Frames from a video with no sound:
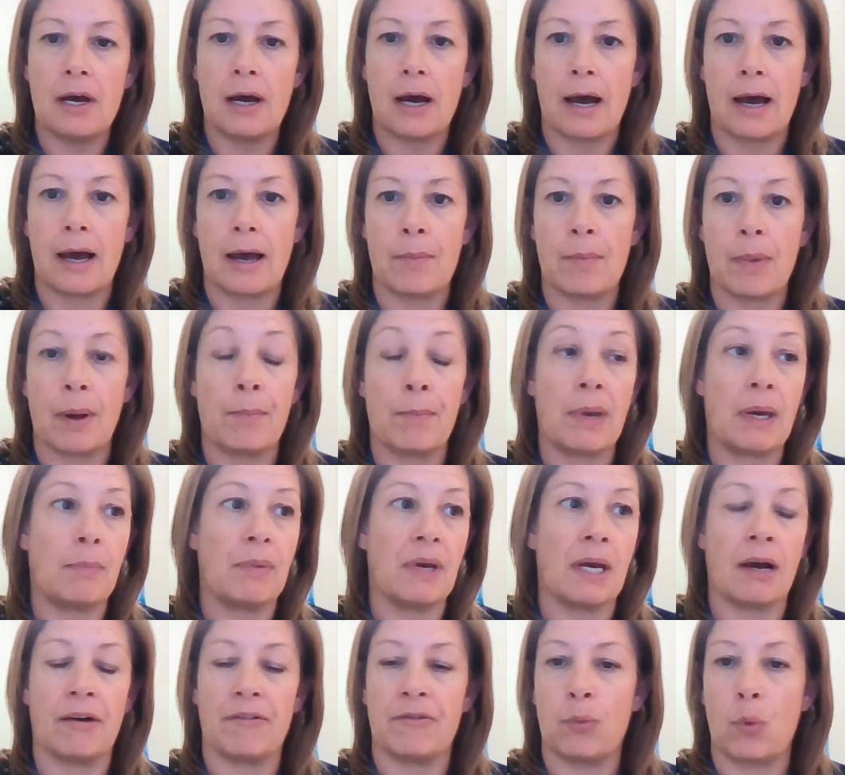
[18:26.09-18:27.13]
And
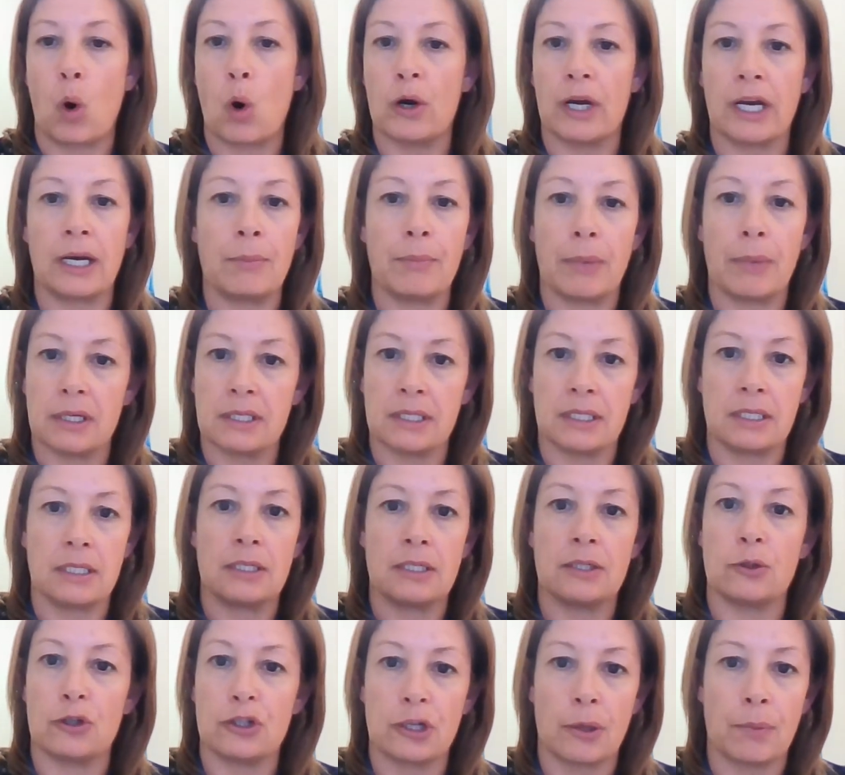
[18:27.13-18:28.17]
maybe have walking
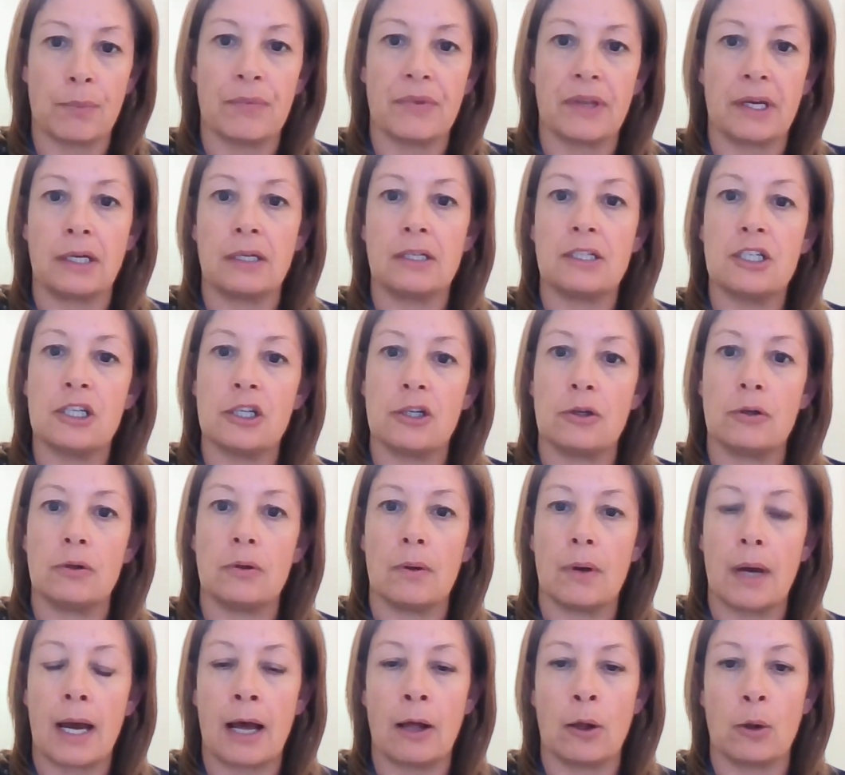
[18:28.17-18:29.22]
buses or something
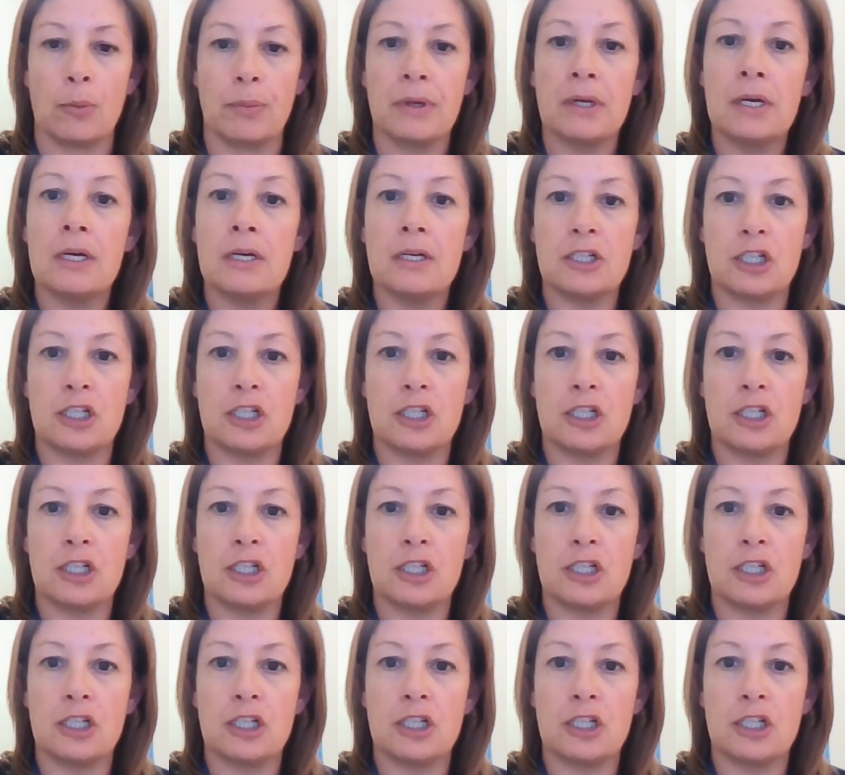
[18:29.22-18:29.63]
to help